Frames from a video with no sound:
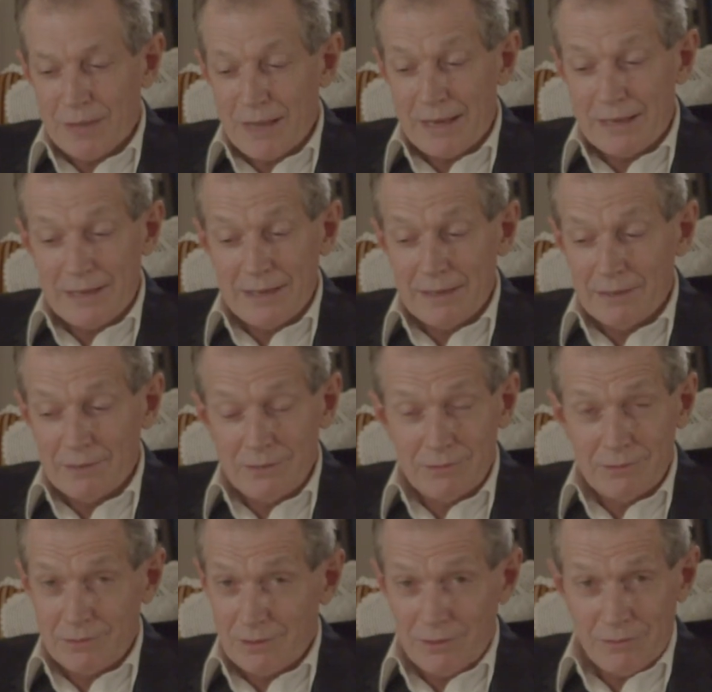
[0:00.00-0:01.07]

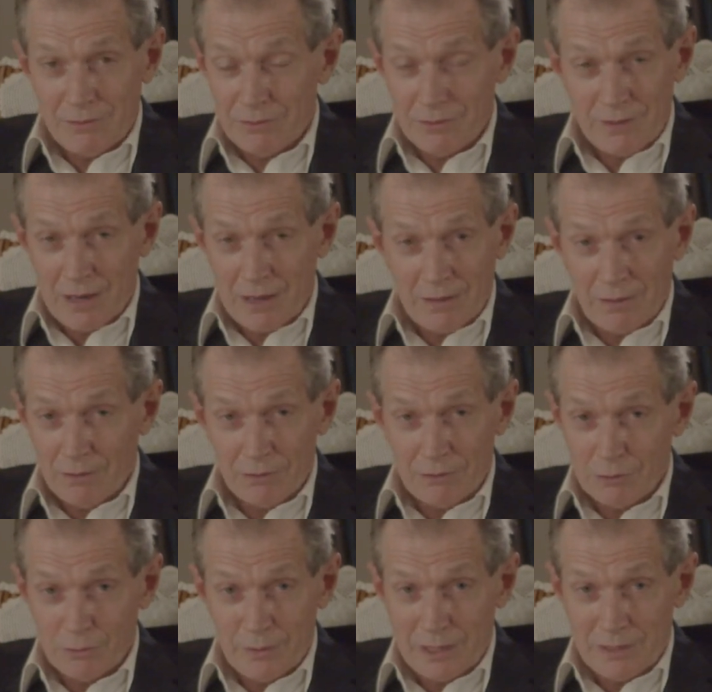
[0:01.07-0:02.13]
failings incidental
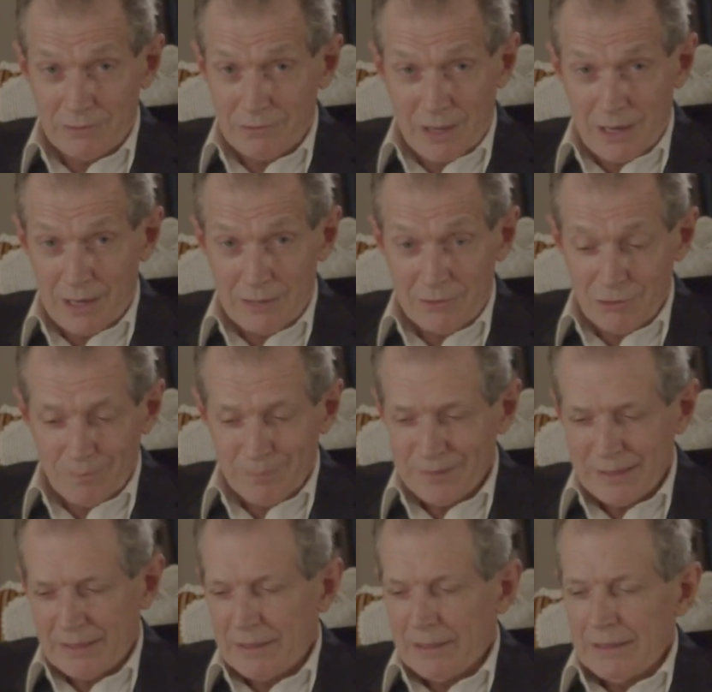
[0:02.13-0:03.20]
to his age.
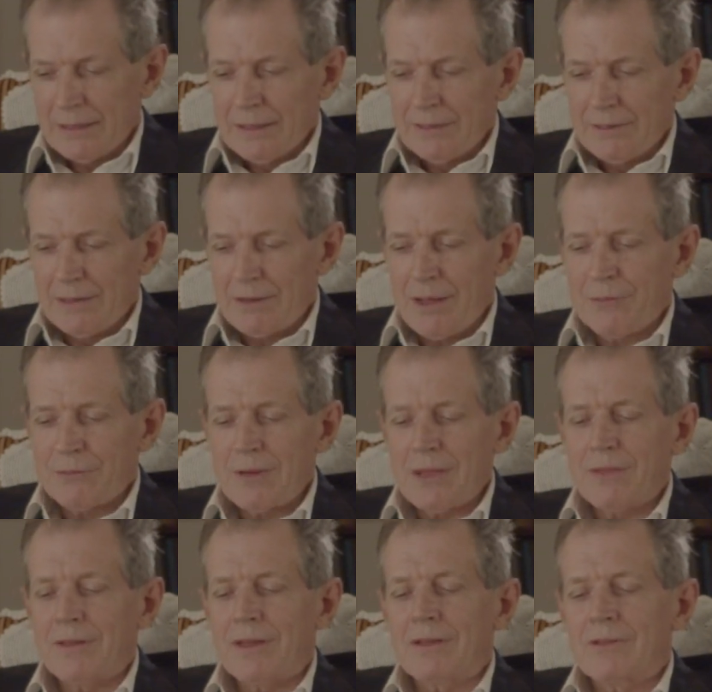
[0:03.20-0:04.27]
There are three
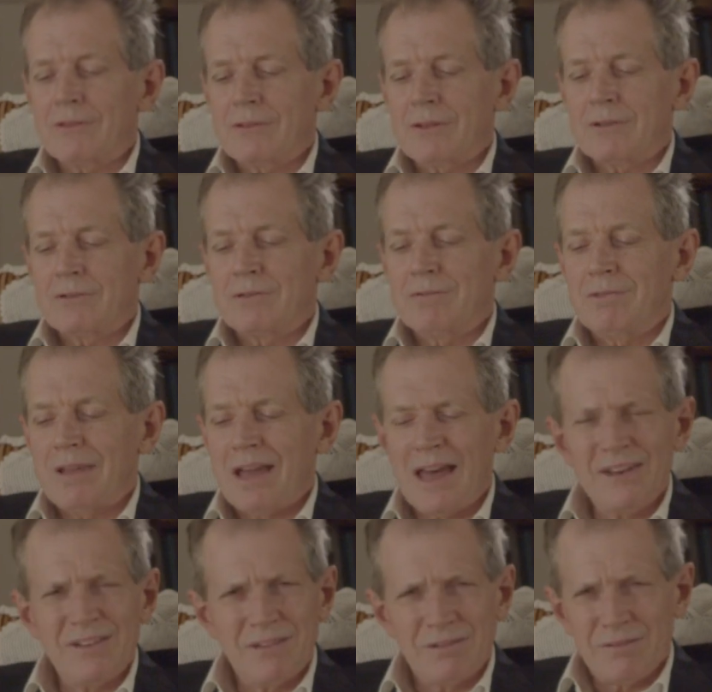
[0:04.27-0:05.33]
things that
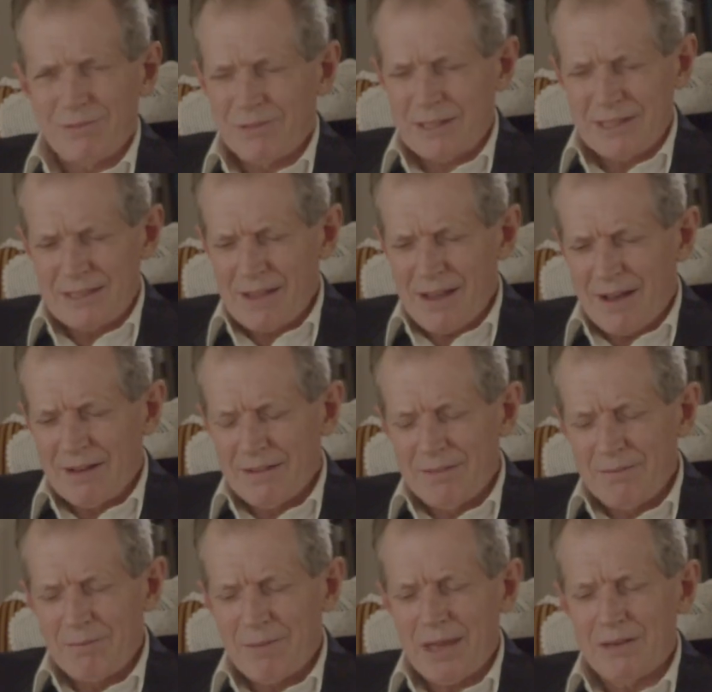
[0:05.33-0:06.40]
none of the young
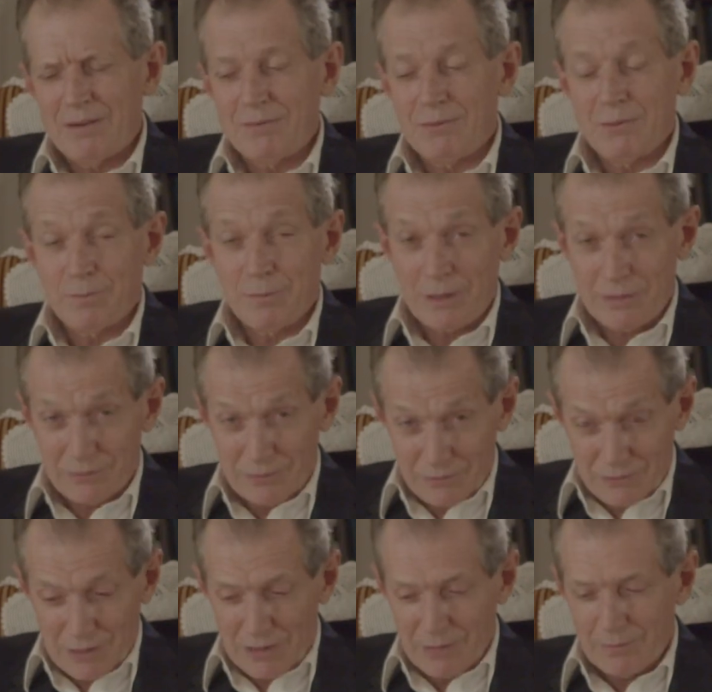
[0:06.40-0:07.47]
men of the present
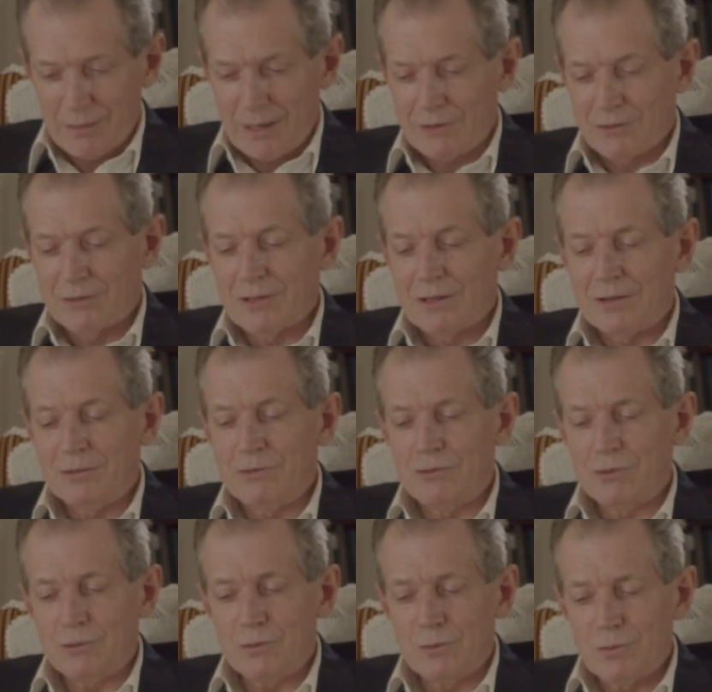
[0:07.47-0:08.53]
generation can
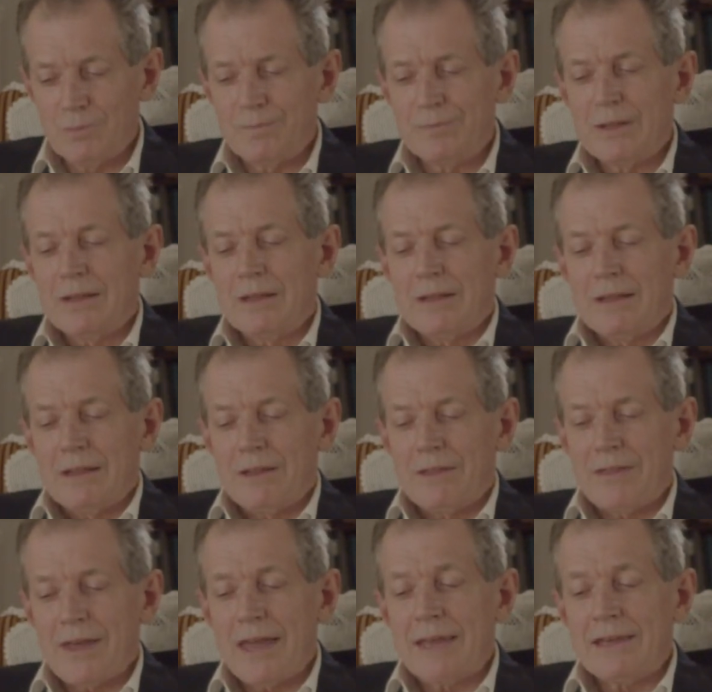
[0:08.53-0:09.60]
do.
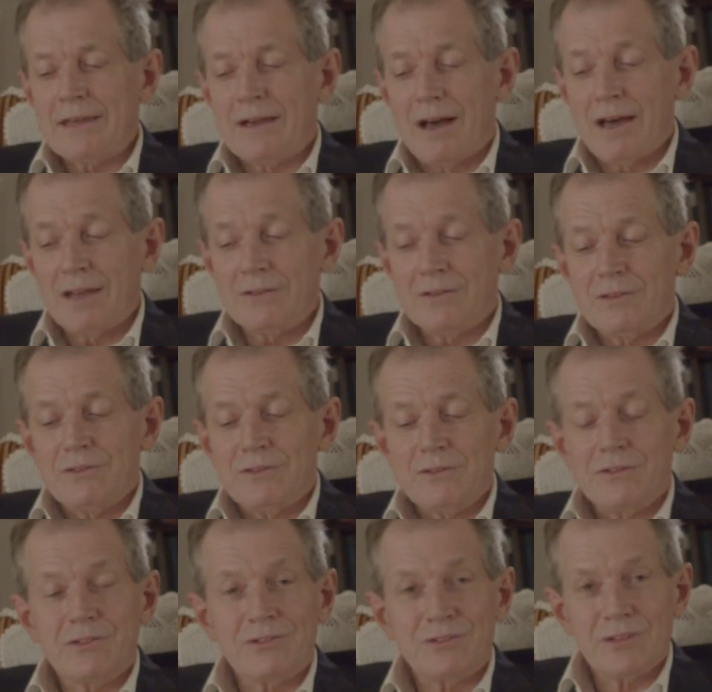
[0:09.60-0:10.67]
They can't
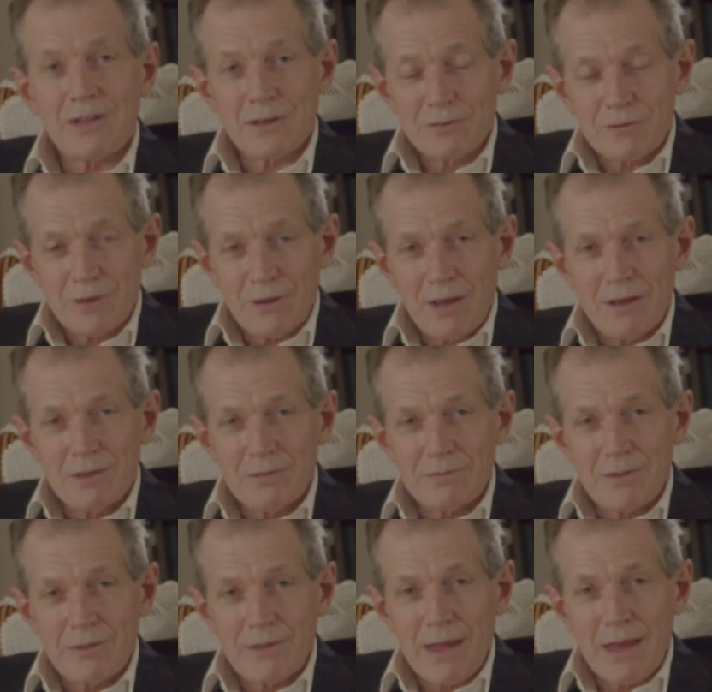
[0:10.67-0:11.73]
sit
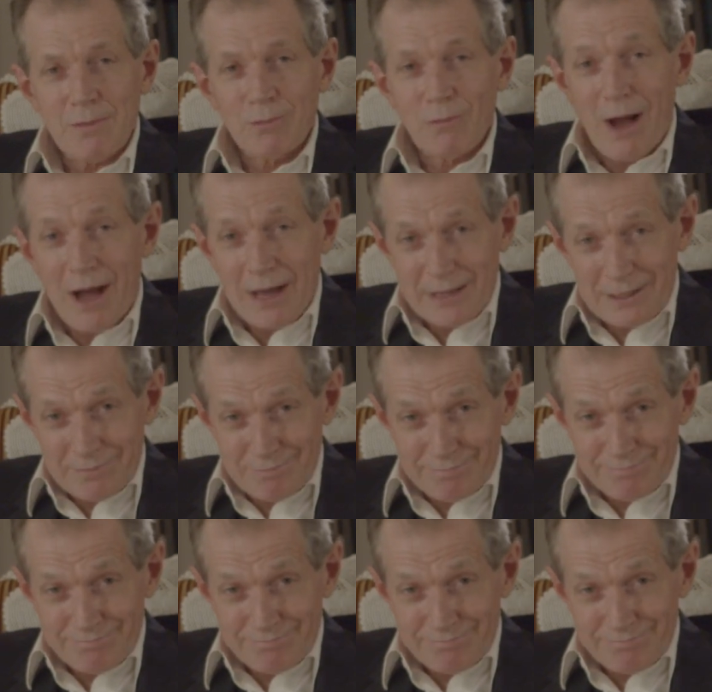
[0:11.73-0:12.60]
over their wine,